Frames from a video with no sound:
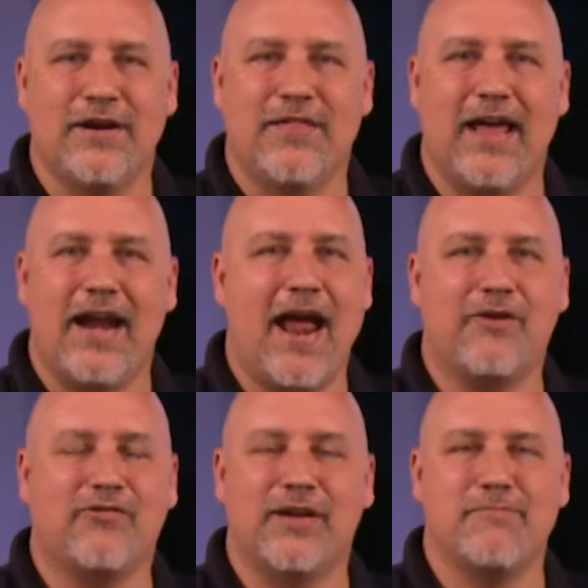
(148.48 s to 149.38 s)
that it
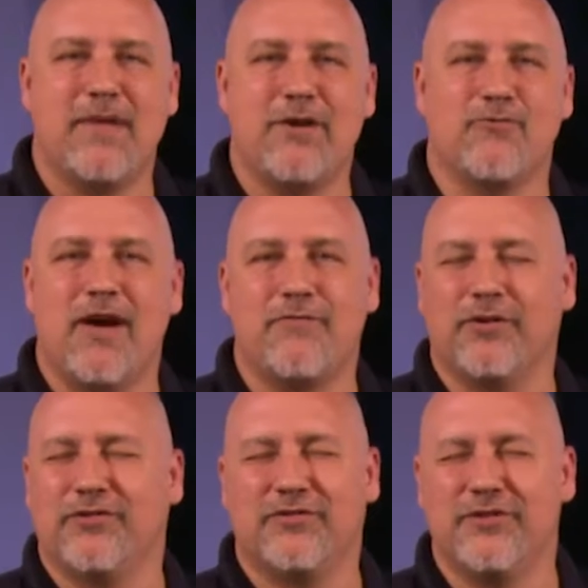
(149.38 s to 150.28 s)
actually made
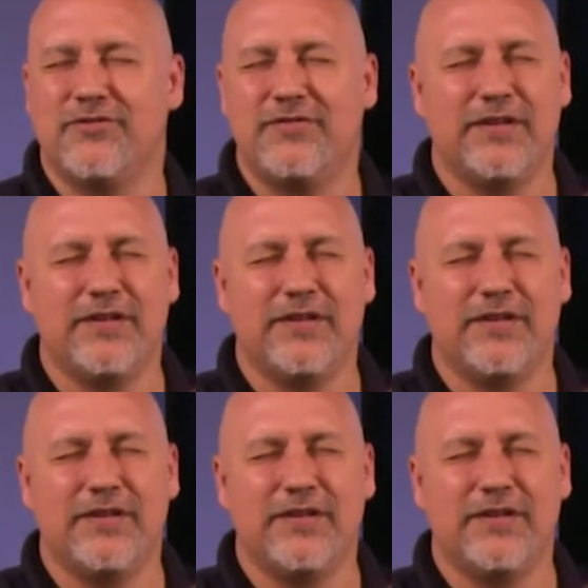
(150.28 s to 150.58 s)
reference to